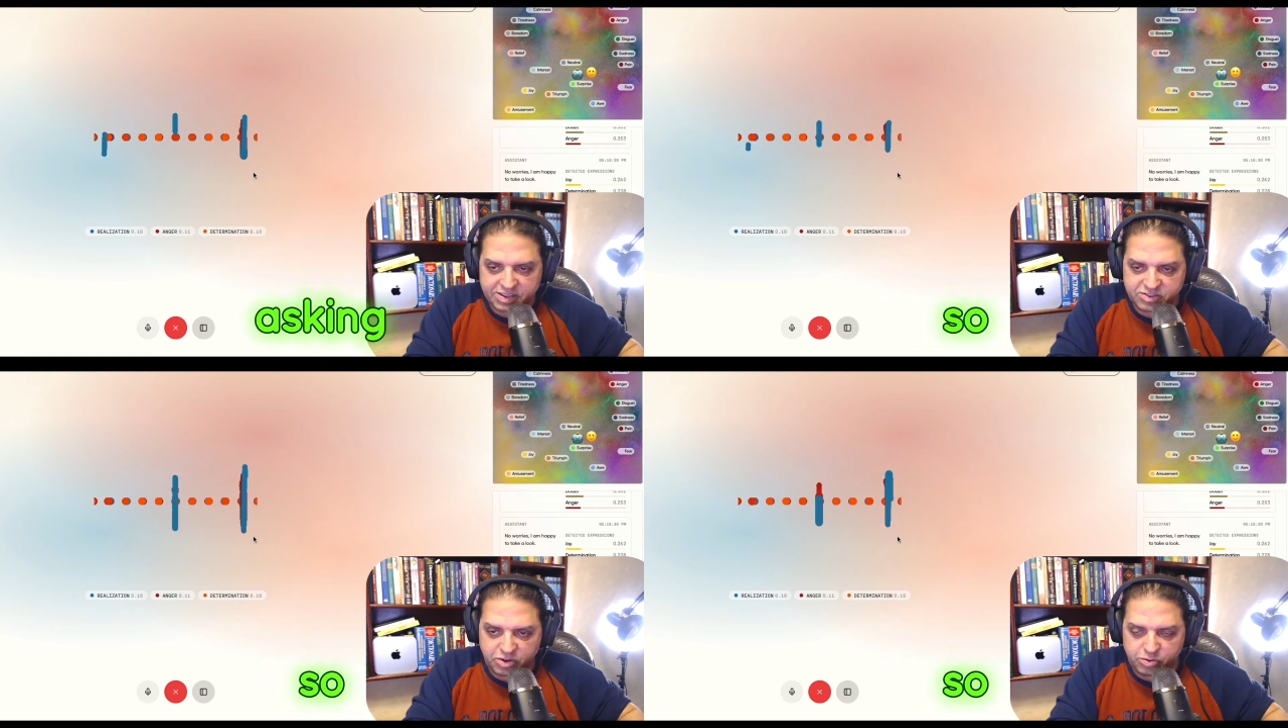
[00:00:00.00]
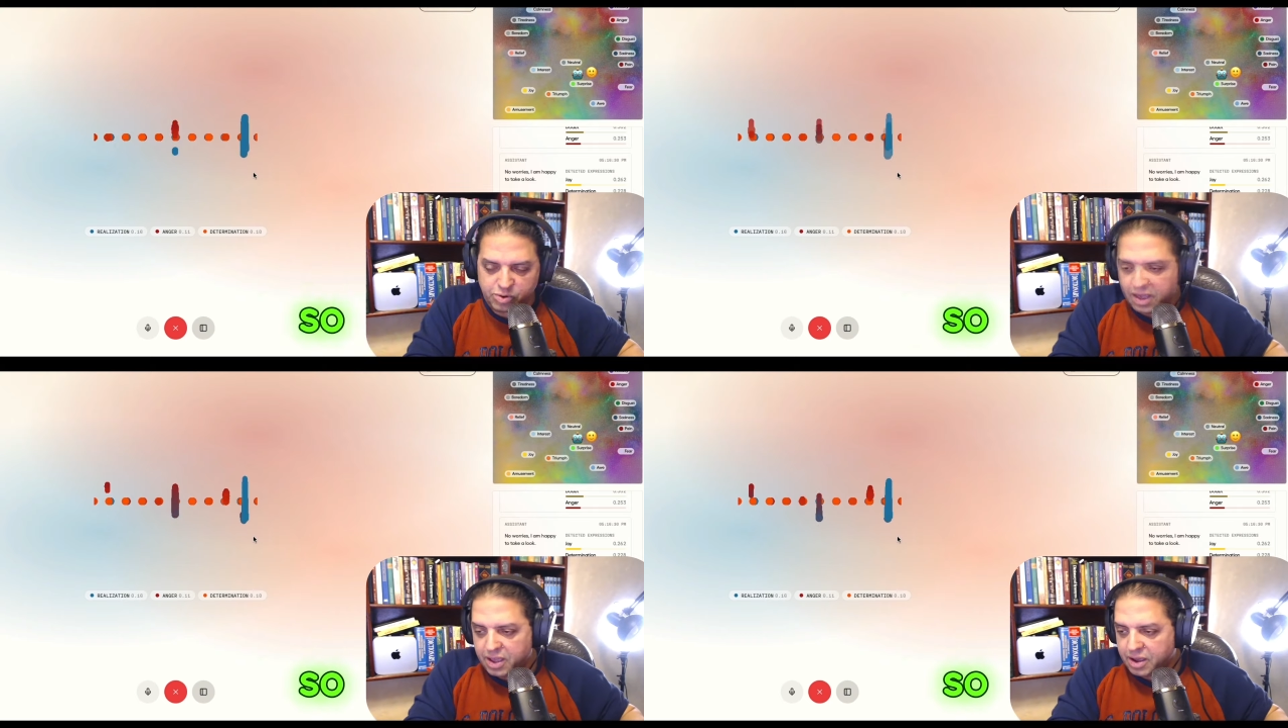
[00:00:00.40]

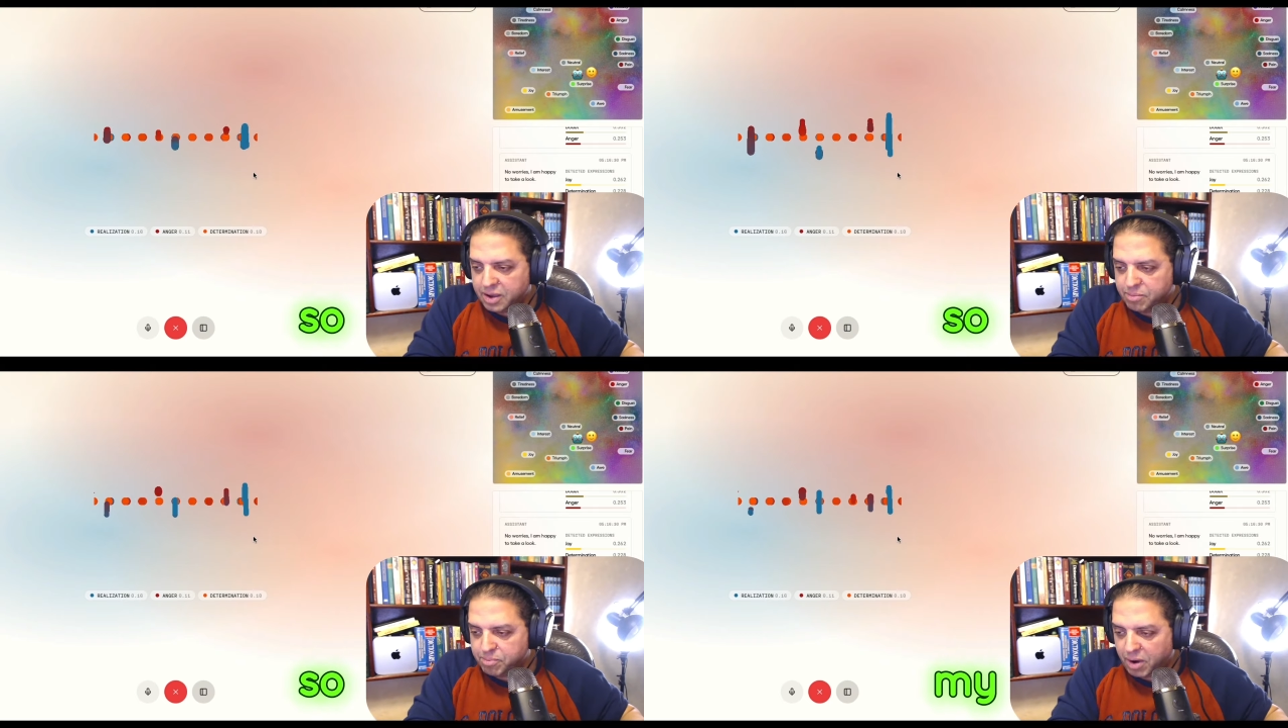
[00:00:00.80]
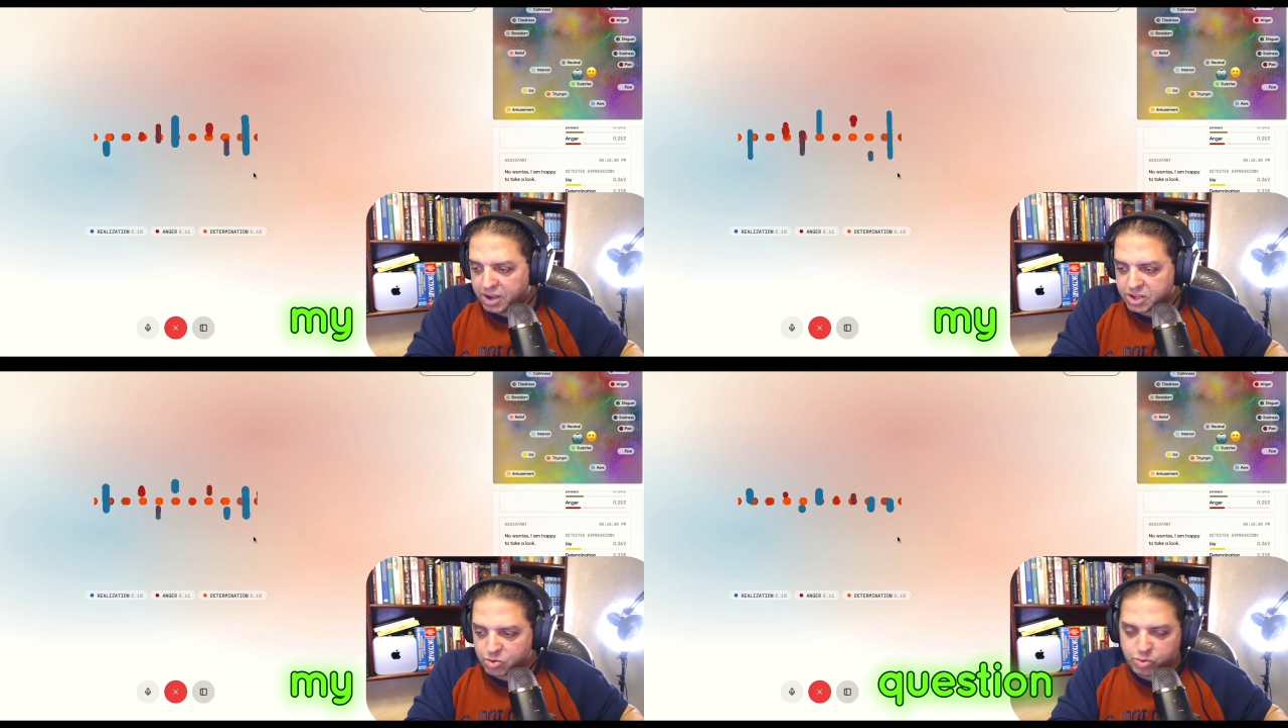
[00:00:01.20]
So, uh,
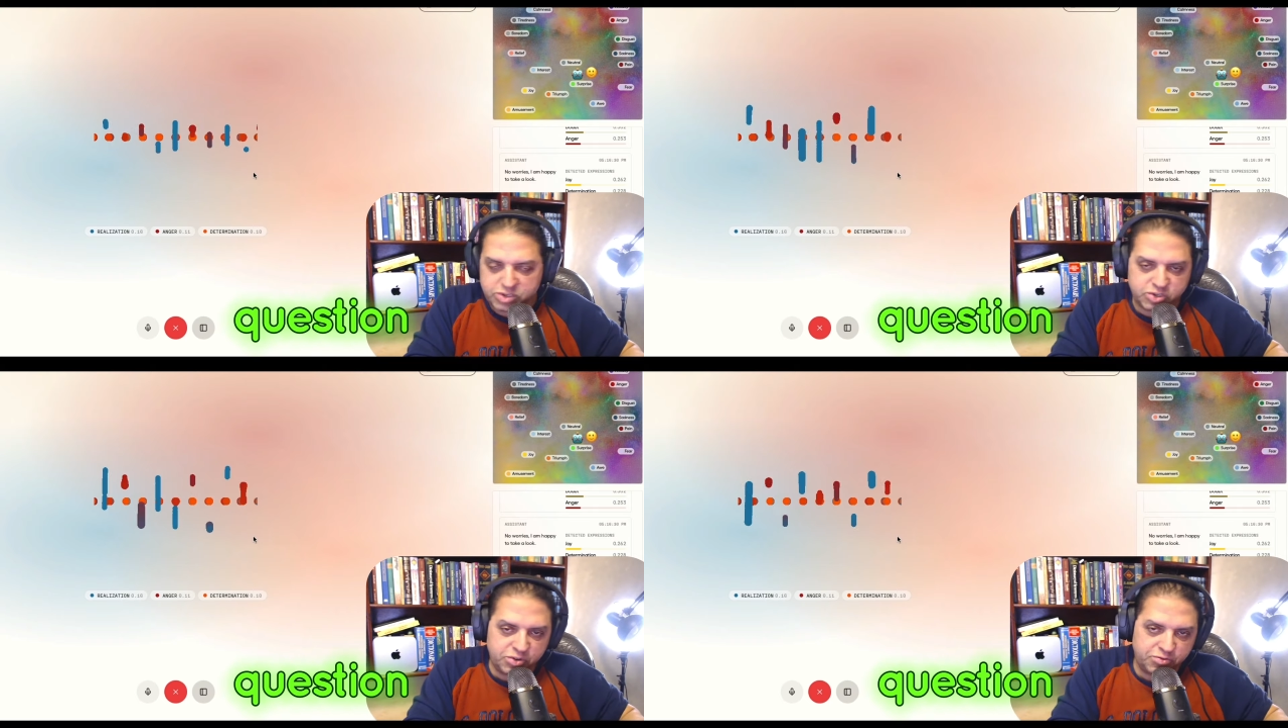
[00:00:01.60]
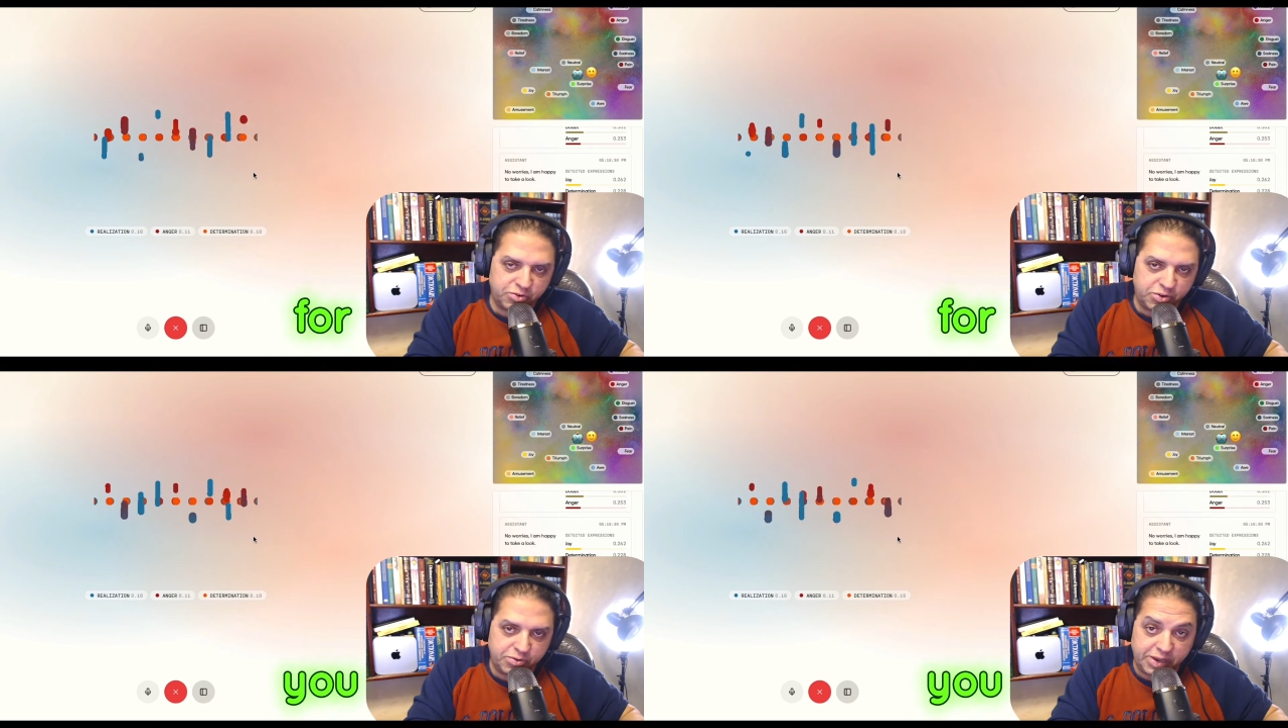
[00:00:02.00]
my question
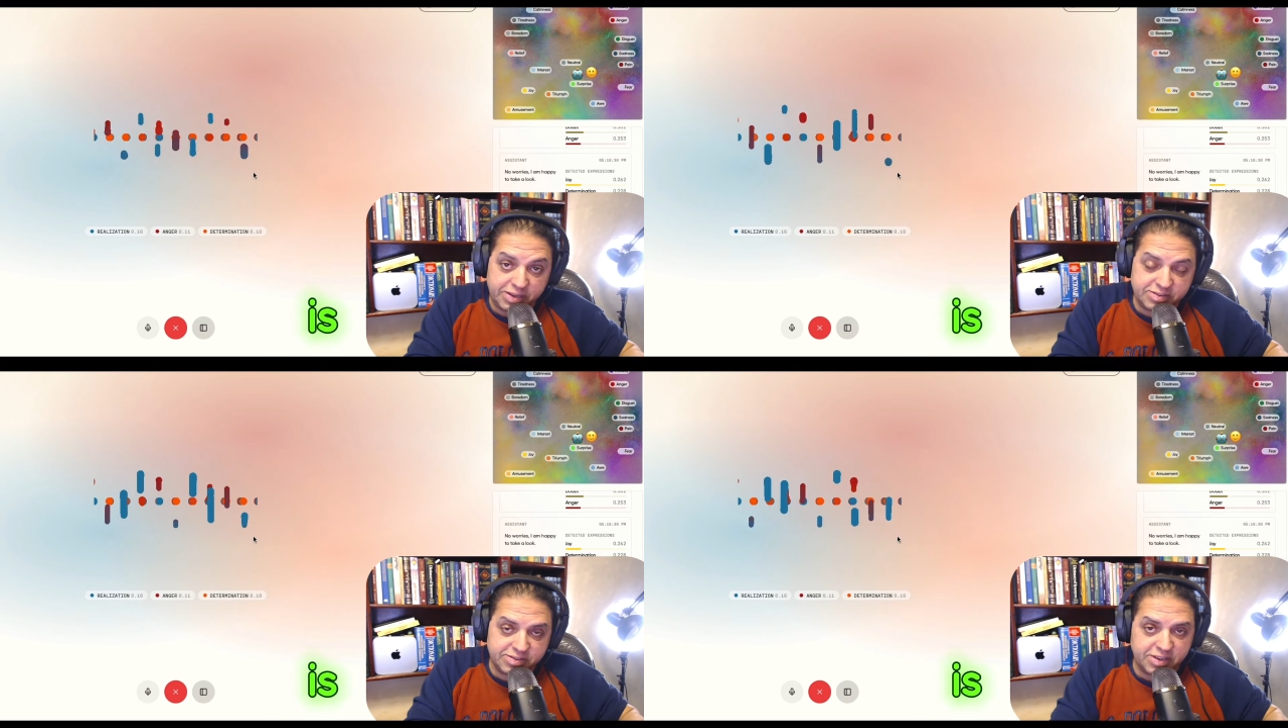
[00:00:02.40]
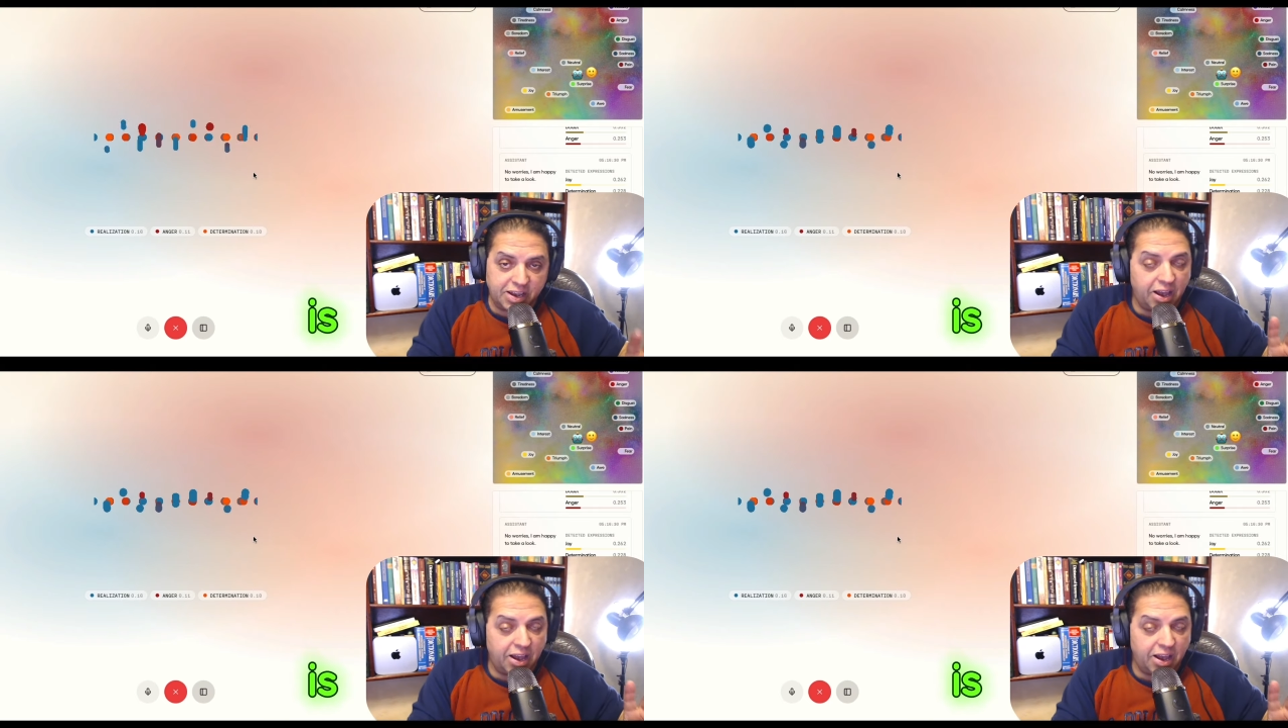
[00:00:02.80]
for you is